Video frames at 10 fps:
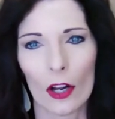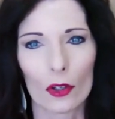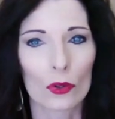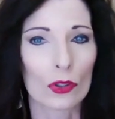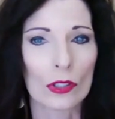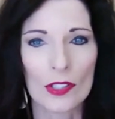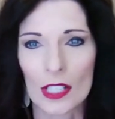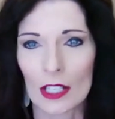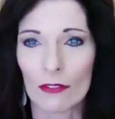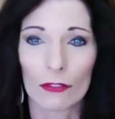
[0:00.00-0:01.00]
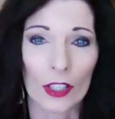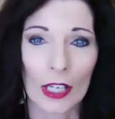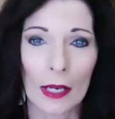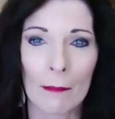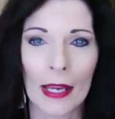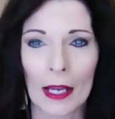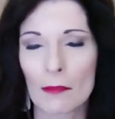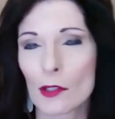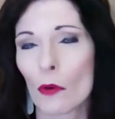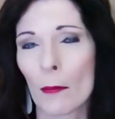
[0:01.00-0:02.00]
cruelty-free makeup
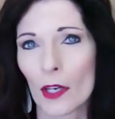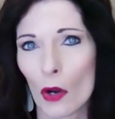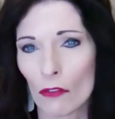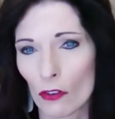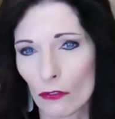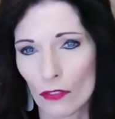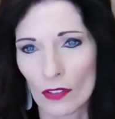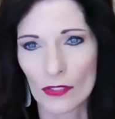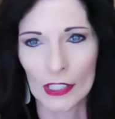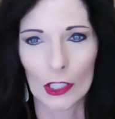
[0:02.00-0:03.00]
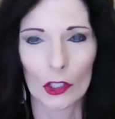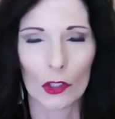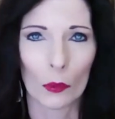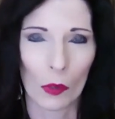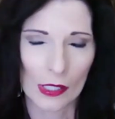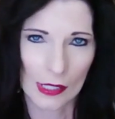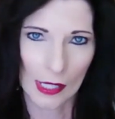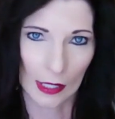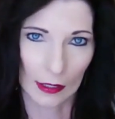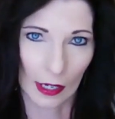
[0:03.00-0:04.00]
to women over 50 who want to
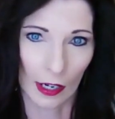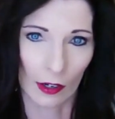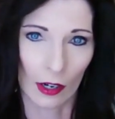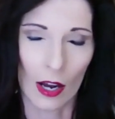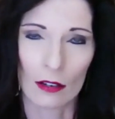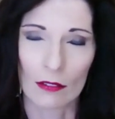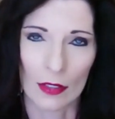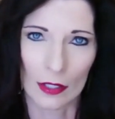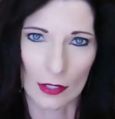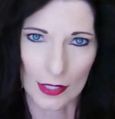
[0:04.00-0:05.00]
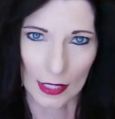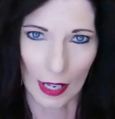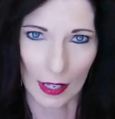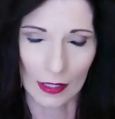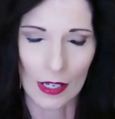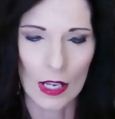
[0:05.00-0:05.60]
take care of their skin.